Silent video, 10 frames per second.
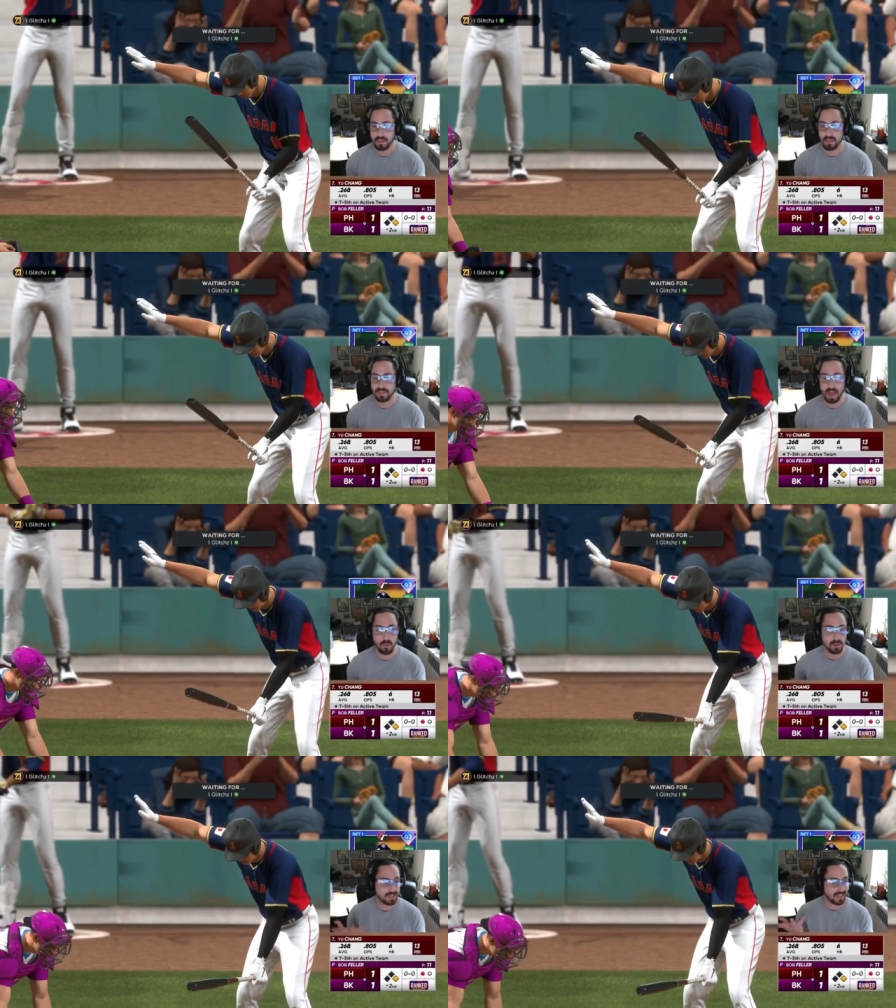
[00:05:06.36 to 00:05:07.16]
That
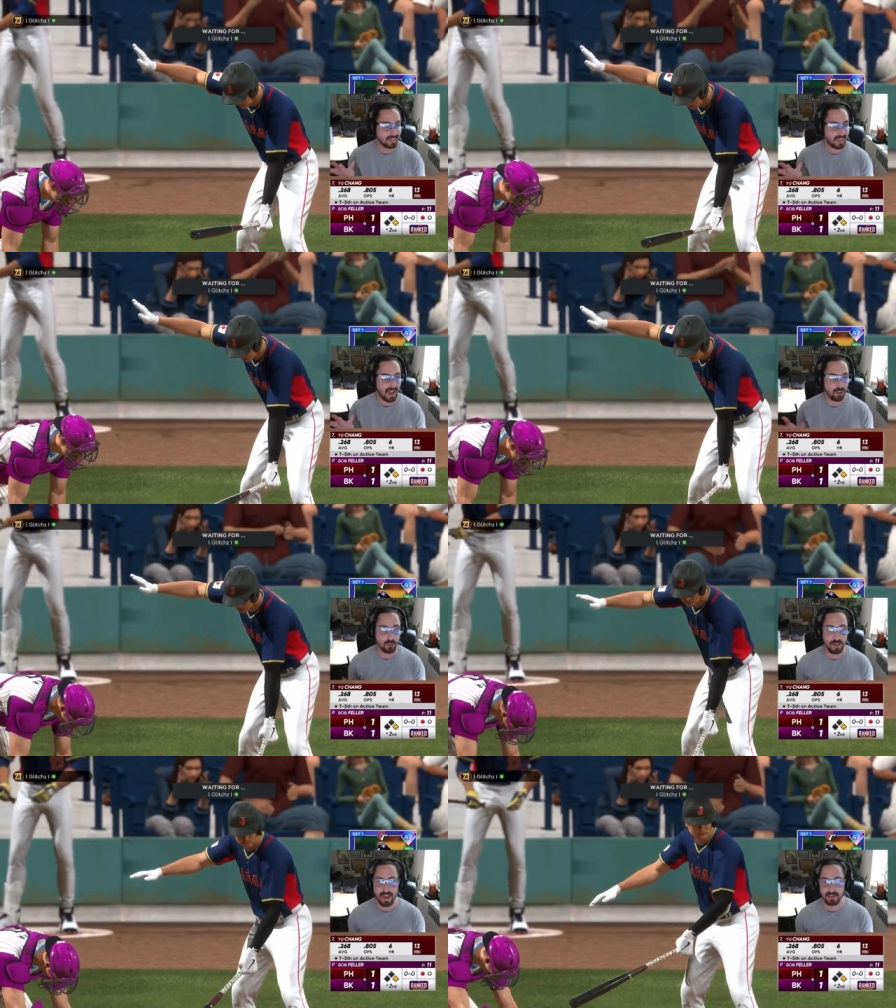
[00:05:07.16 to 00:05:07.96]
was like a
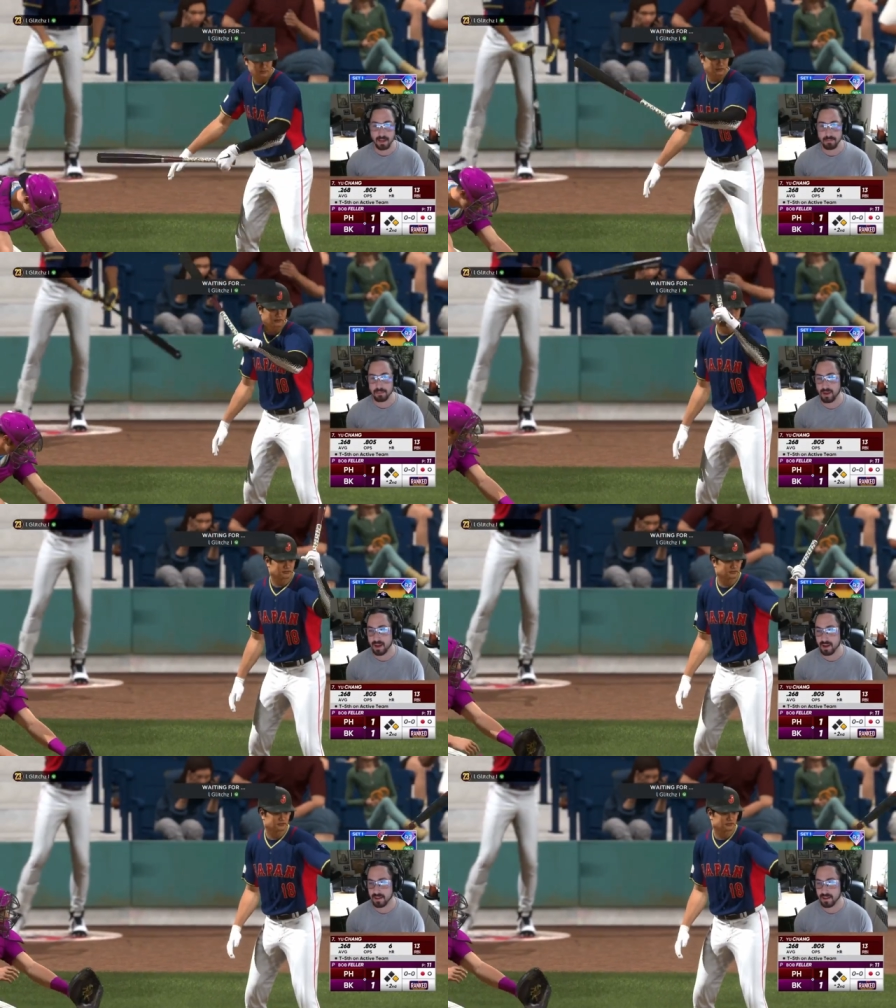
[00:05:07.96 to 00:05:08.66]
tailor-made double play.